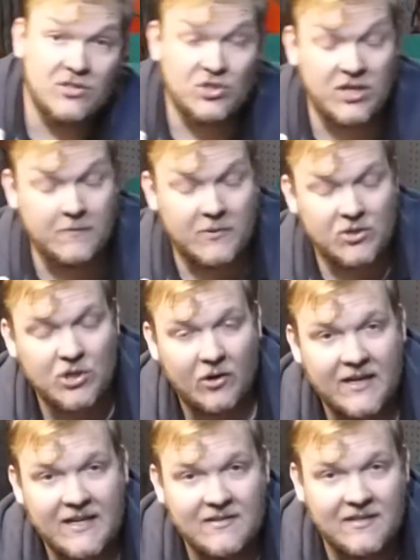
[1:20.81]
cheap
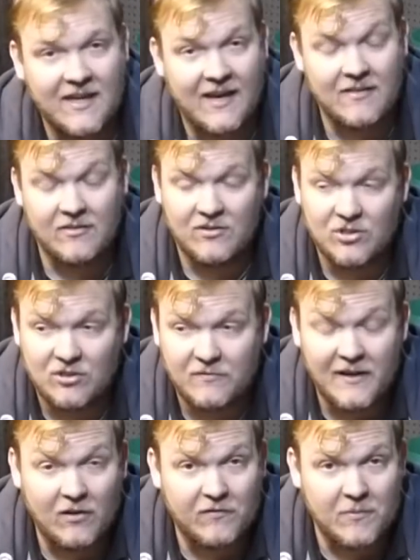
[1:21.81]
Chinese gate that just
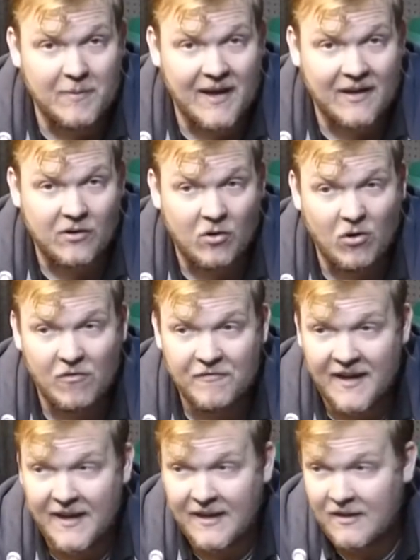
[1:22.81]
fell off the back of
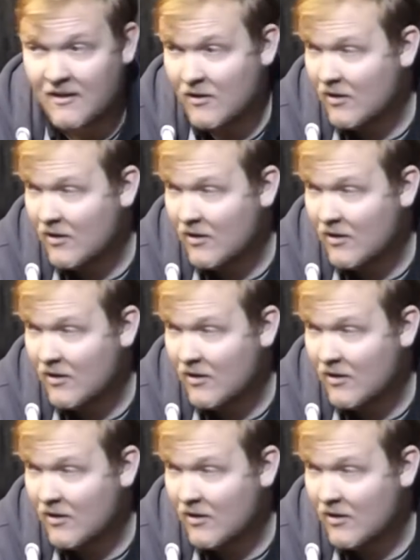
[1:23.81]
a